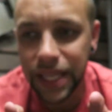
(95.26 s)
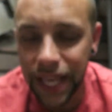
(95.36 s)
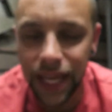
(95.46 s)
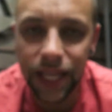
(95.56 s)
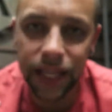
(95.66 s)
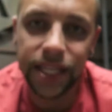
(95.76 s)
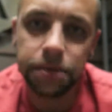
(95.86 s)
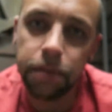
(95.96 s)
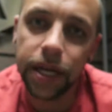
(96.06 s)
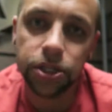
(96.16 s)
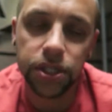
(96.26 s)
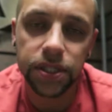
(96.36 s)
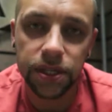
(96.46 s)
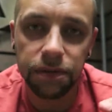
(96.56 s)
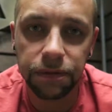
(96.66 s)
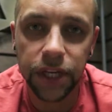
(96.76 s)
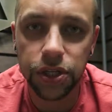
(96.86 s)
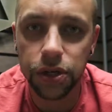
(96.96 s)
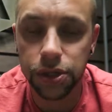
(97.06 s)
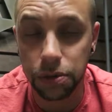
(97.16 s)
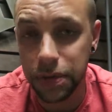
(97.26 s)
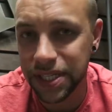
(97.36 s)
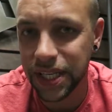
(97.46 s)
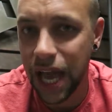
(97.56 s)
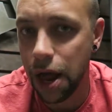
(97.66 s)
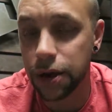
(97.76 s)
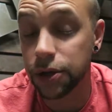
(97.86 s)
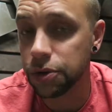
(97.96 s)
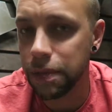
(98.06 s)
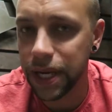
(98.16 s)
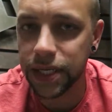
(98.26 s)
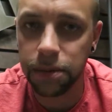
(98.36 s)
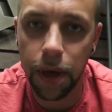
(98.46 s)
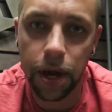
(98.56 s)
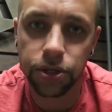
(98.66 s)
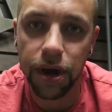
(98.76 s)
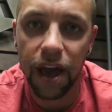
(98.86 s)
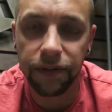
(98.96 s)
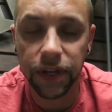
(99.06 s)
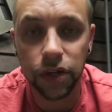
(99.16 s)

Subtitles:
getting these mentions and features, you're missing out on a tremendous amount of traffic.